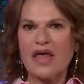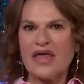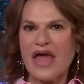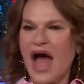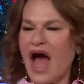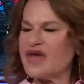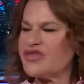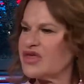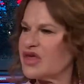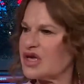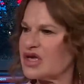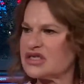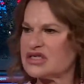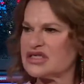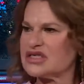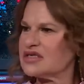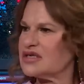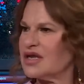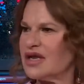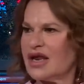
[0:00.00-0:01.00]
Yeah, I think
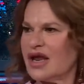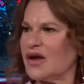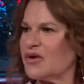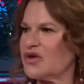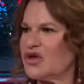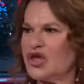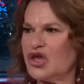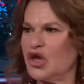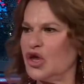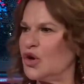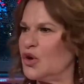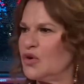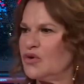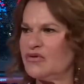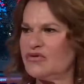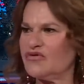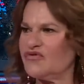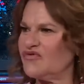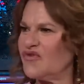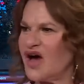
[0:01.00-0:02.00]
it's, you know,
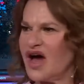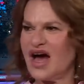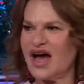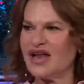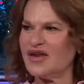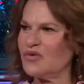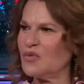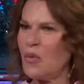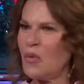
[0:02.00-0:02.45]
cute, fun.